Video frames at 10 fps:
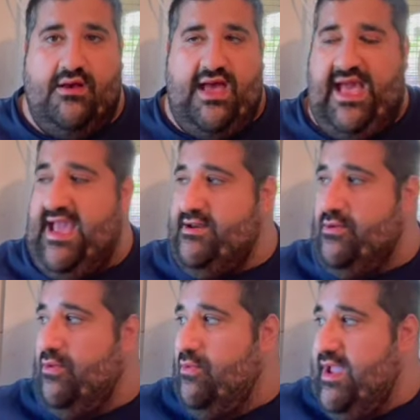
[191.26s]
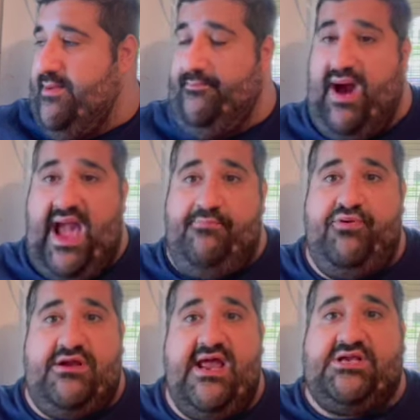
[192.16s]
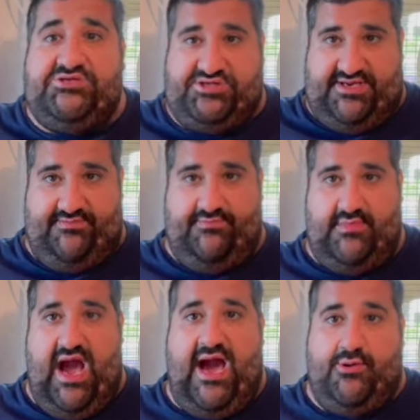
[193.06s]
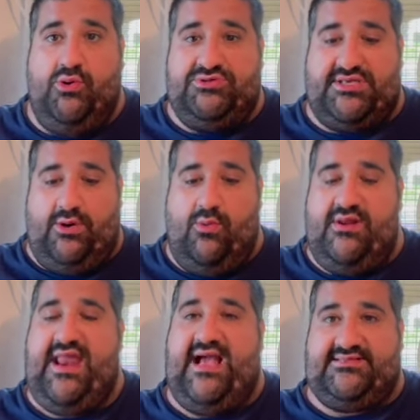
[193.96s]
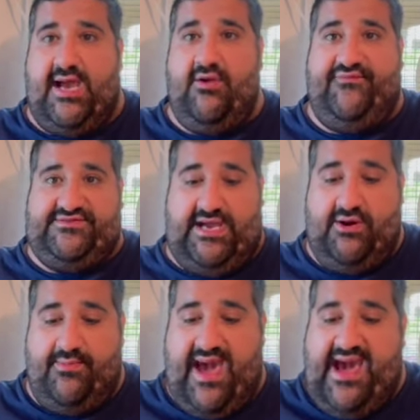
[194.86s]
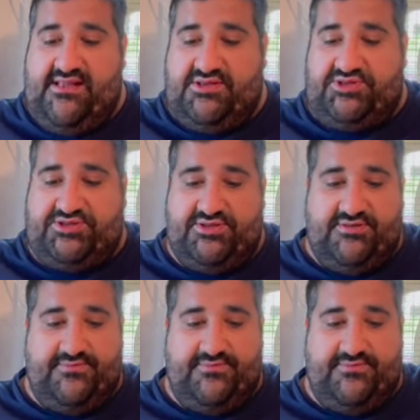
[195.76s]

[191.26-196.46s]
And with my prediction on who's going to win that title for title match,